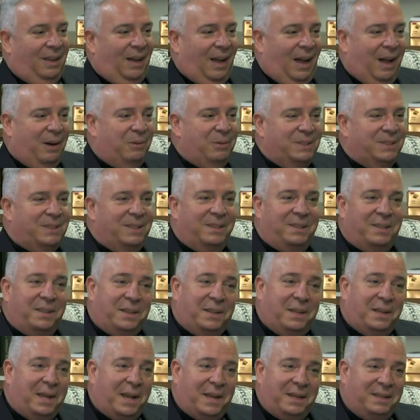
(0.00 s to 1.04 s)
I wasn't
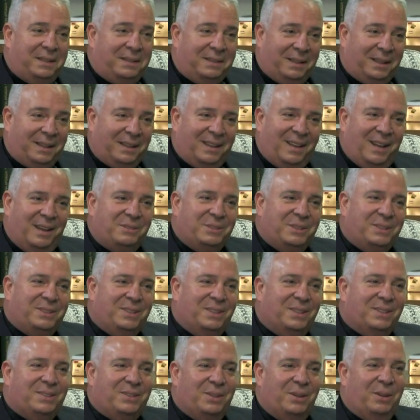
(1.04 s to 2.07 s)
thinking anything. I was
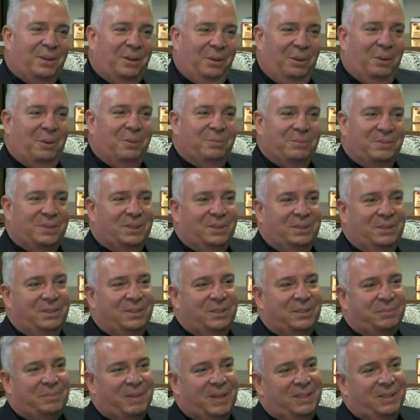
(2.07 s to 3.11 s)
just home
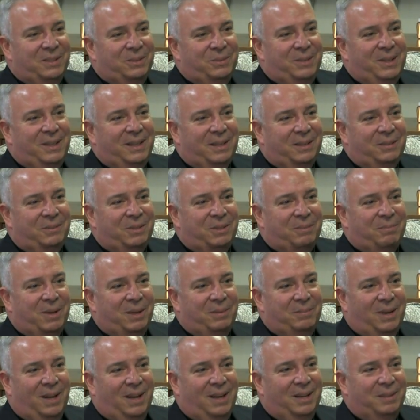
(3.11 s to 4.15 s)
to spend the weekend with
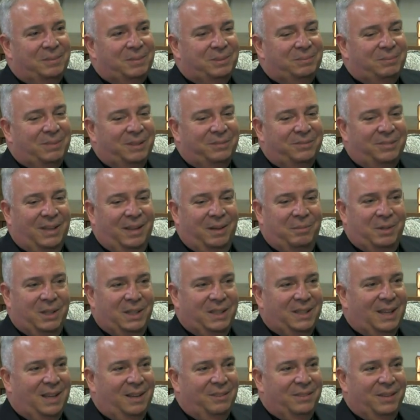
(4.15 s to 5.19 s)
my mom and my
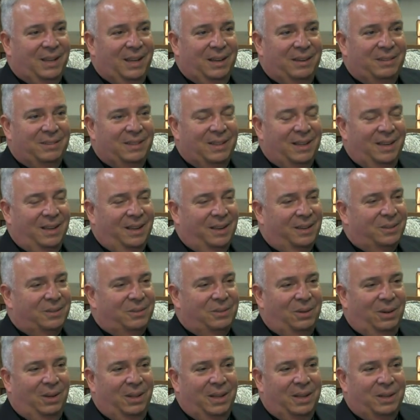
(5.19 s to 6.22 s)
family down there, and I got a
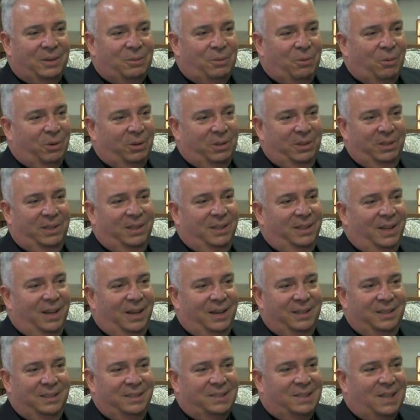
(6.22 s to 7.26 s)
call at quarter to
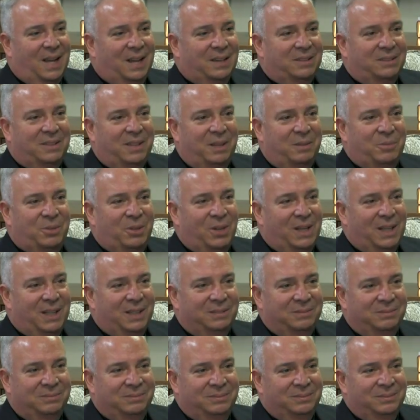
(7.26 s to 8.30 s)
nine on Saturday morning.
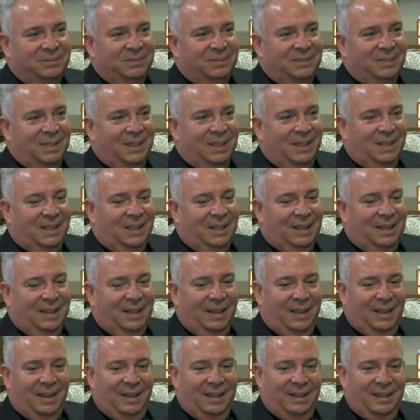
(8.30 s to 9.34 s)
Yeah. Uh,
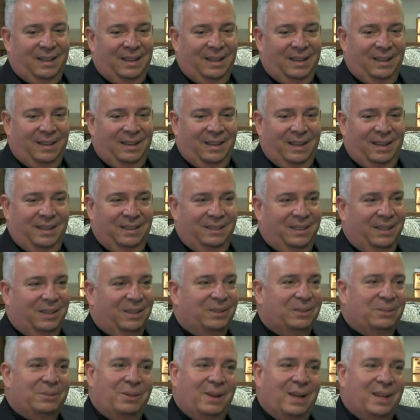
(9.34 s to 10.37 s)
and uh, and
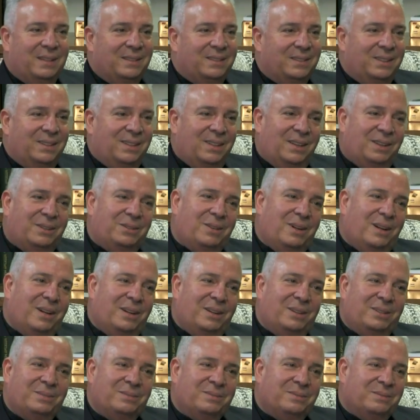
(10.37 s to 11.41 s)
there it went. You know,
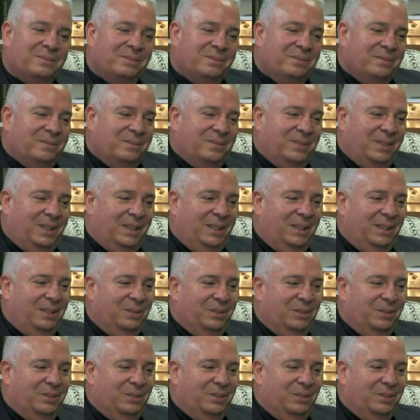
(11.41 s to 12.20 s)
uh, the